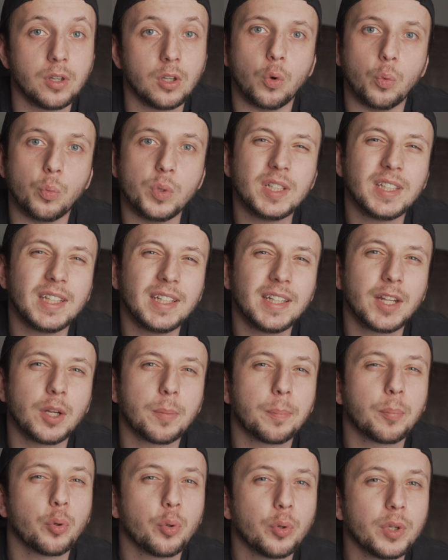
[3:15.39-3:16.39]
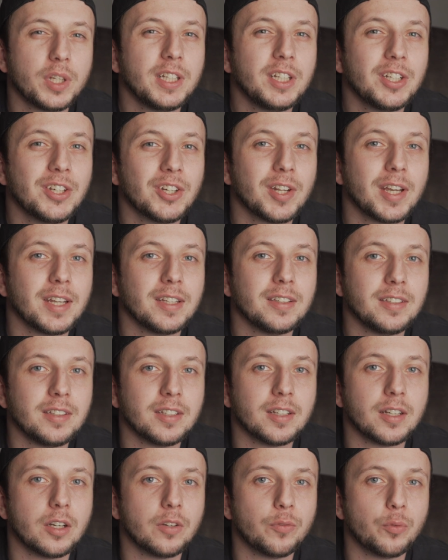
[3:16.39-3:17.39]
we can get a pretty good
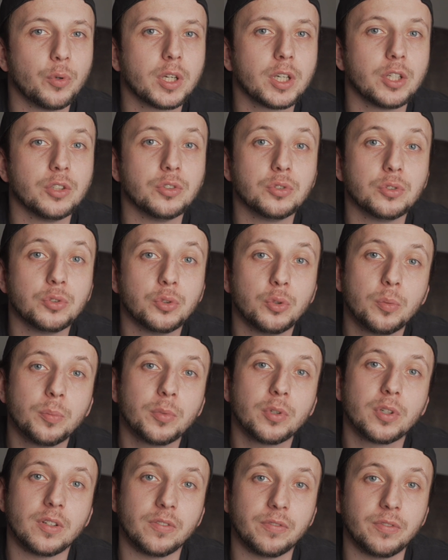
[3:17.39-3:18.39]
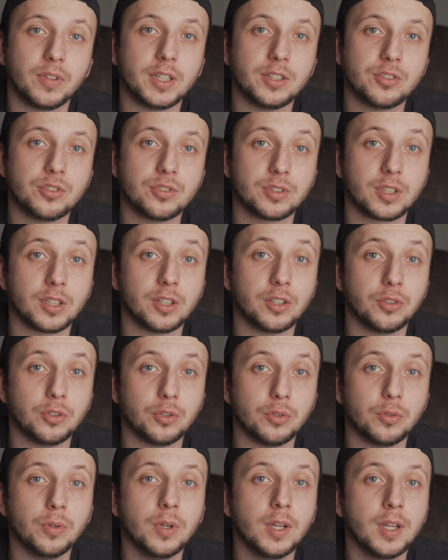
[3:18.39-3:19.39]
idea of what consumer inflation is going to
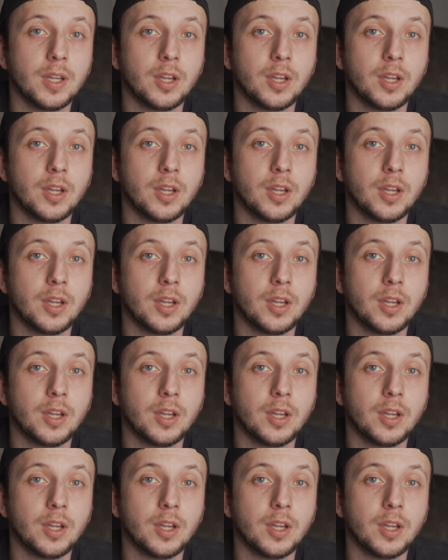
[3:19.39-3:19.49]
do